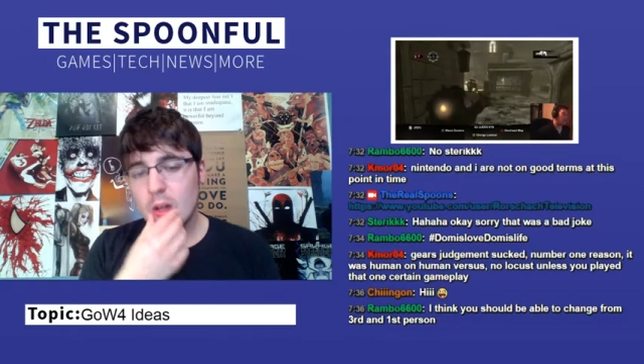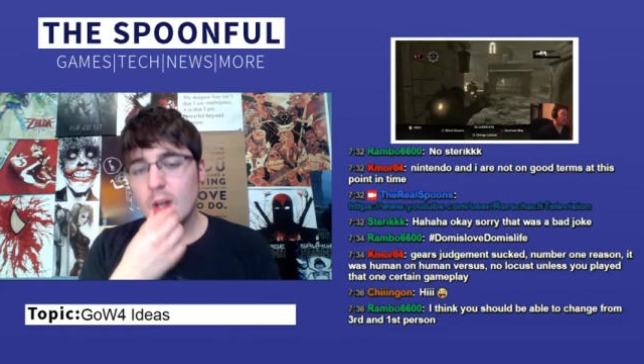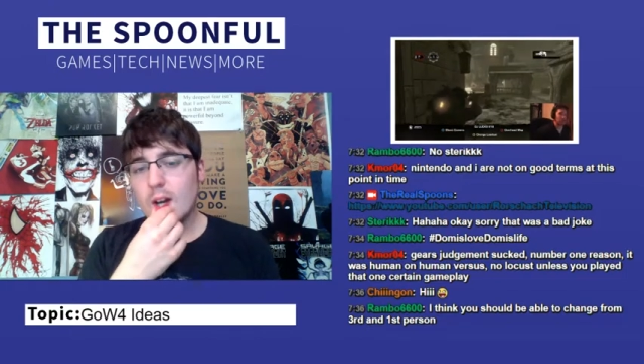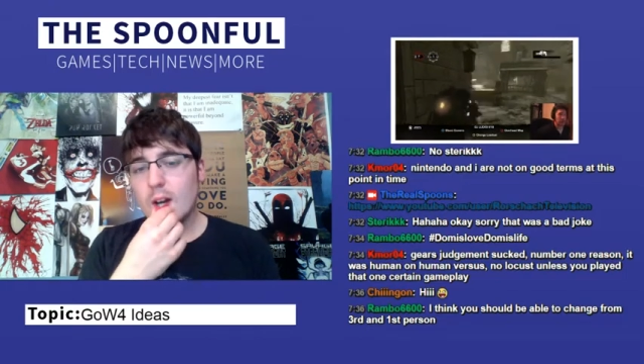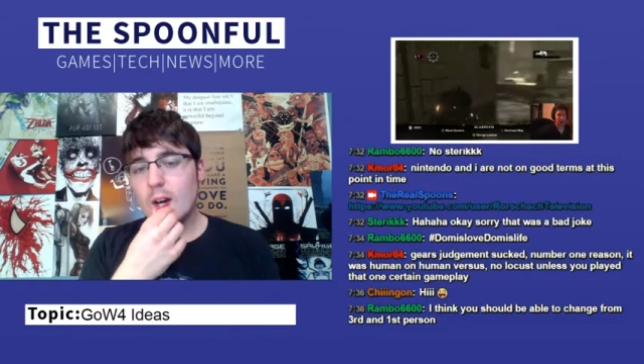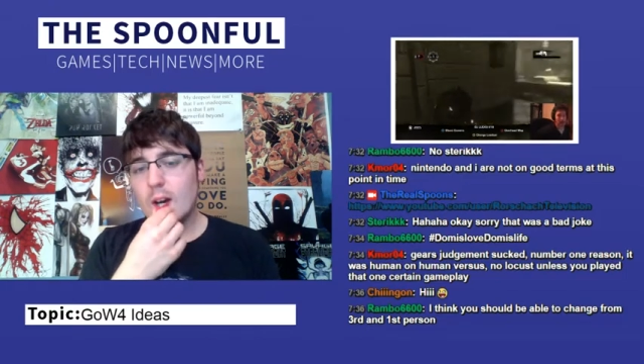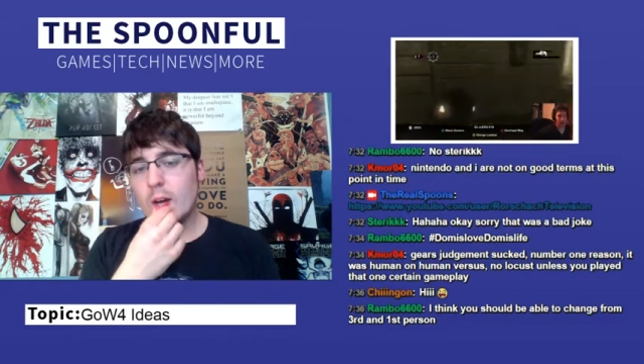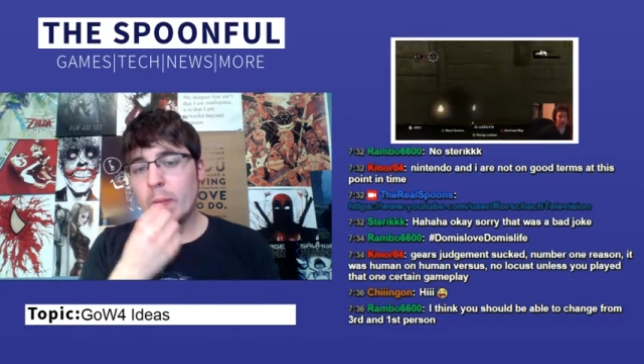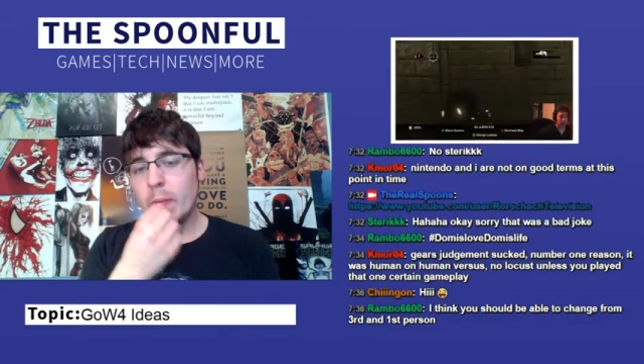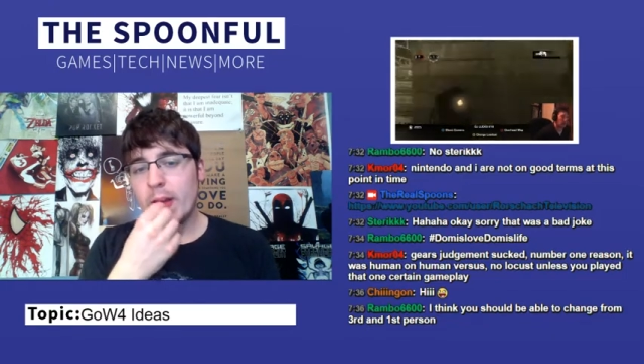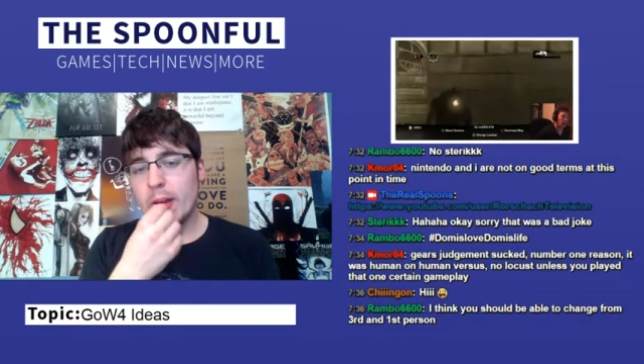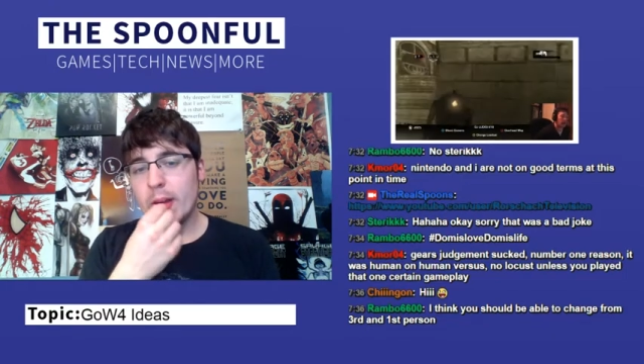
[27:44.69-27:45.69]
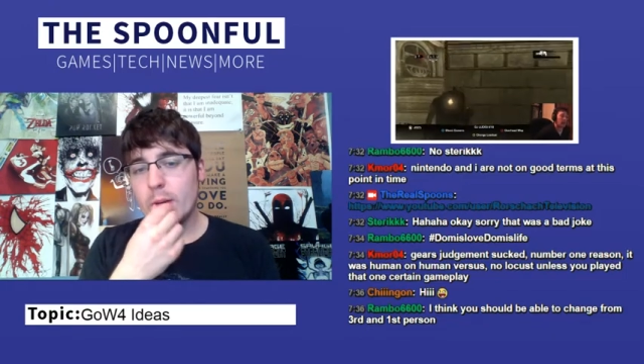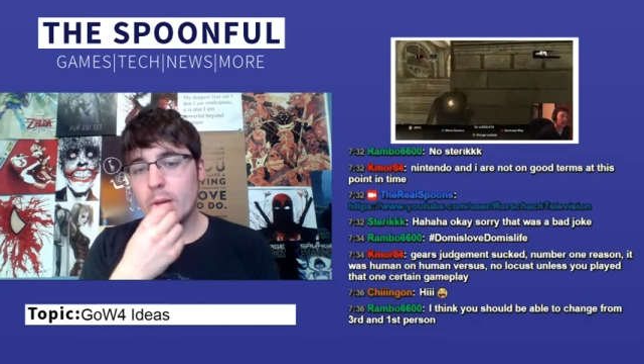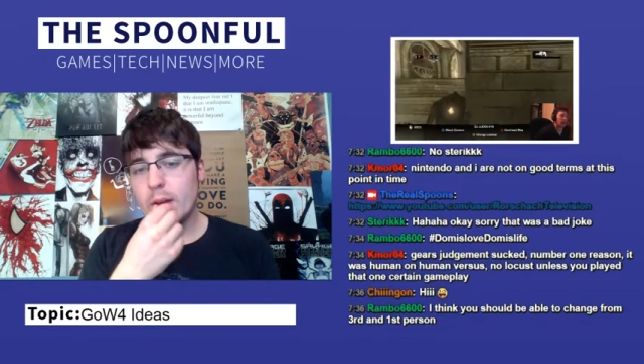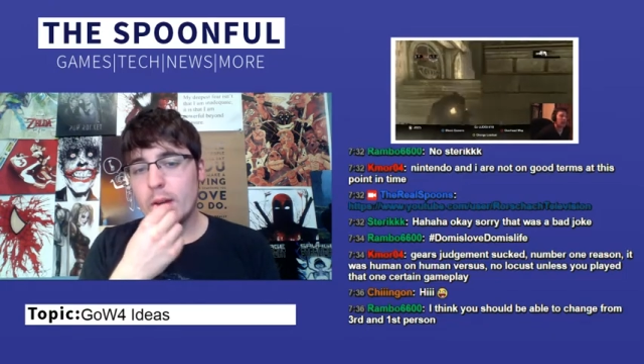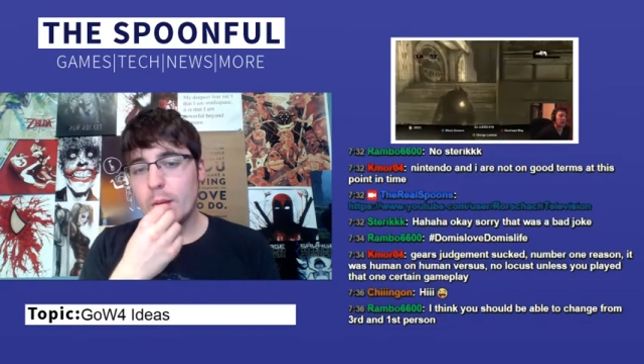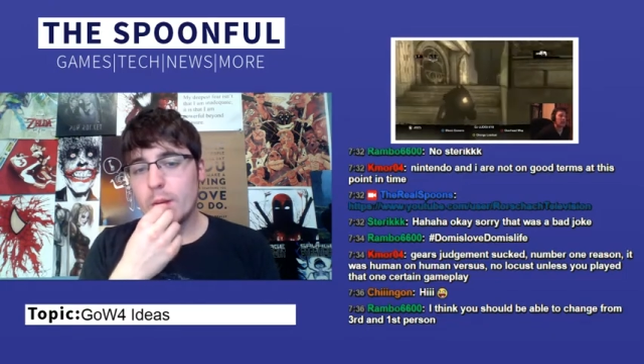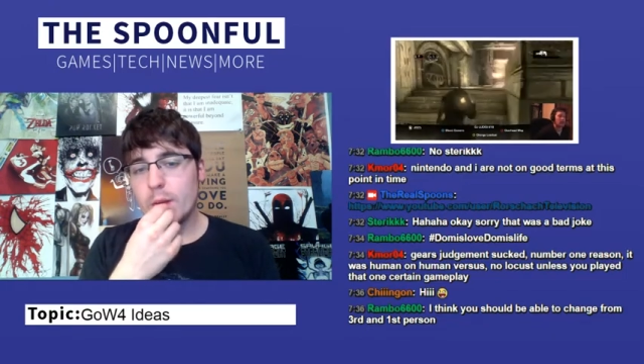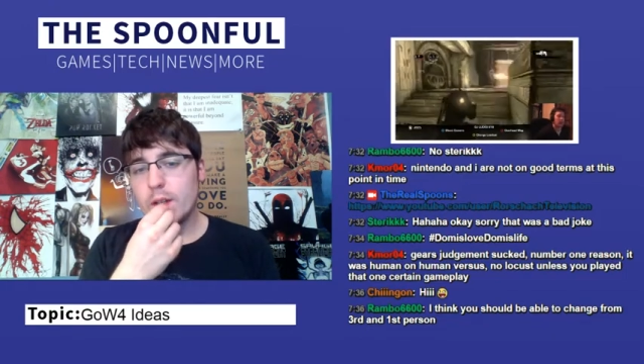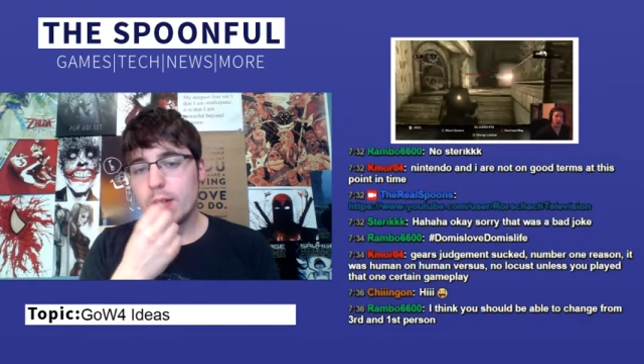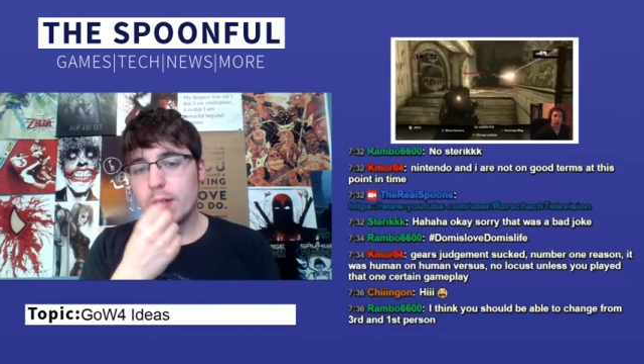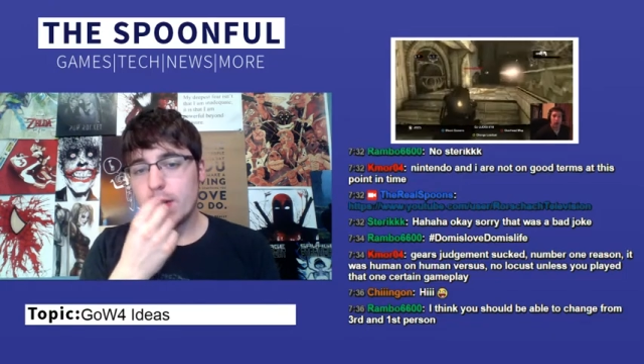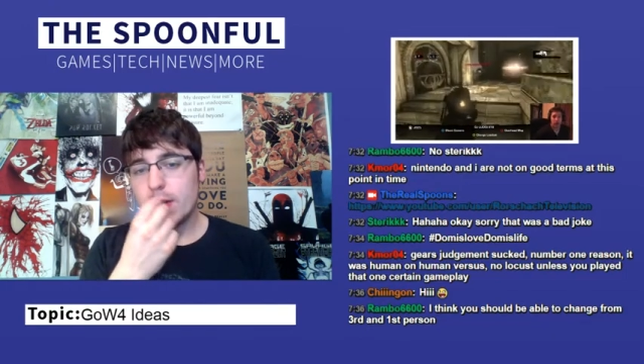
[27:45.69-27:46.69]
and it would
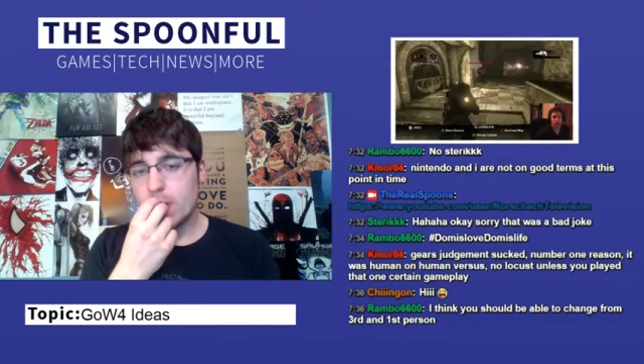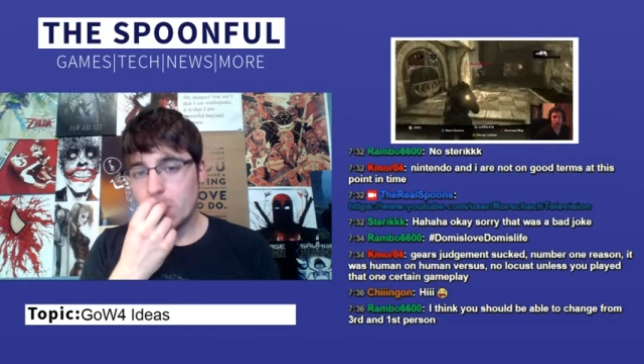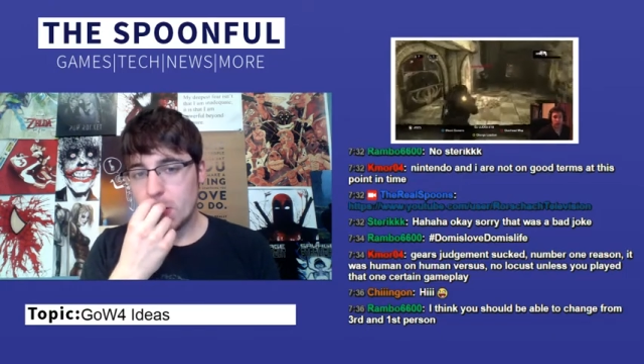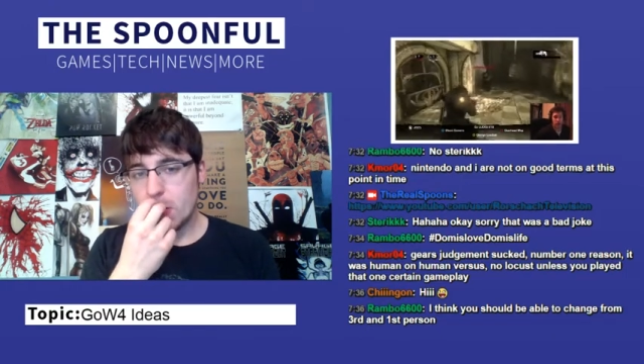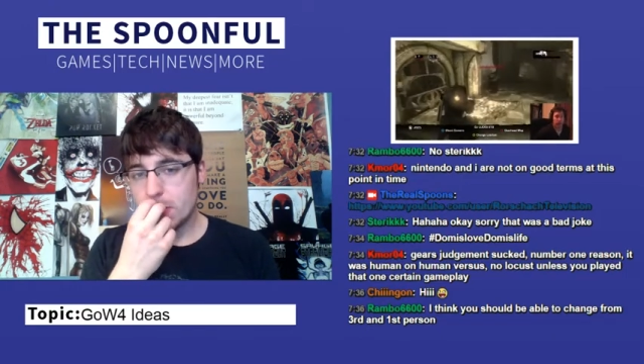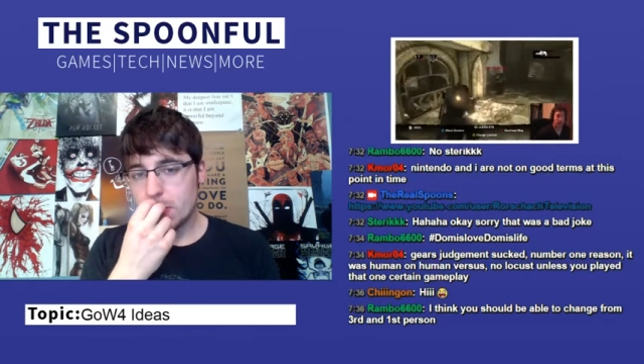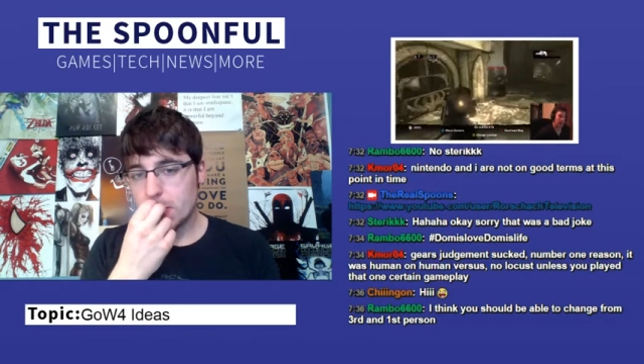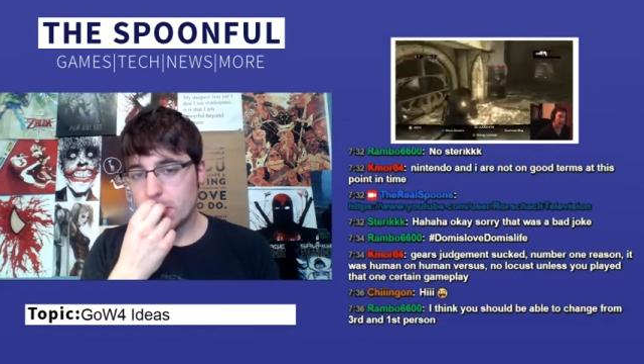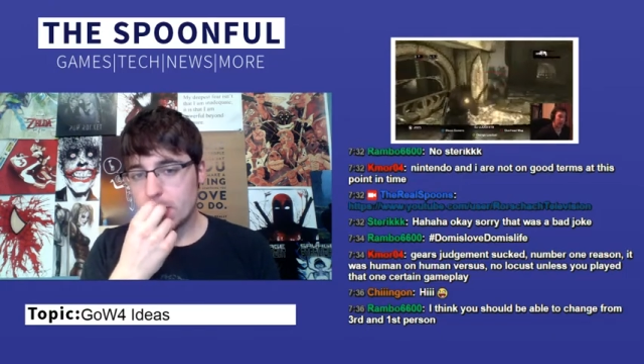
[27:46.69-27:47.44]
almost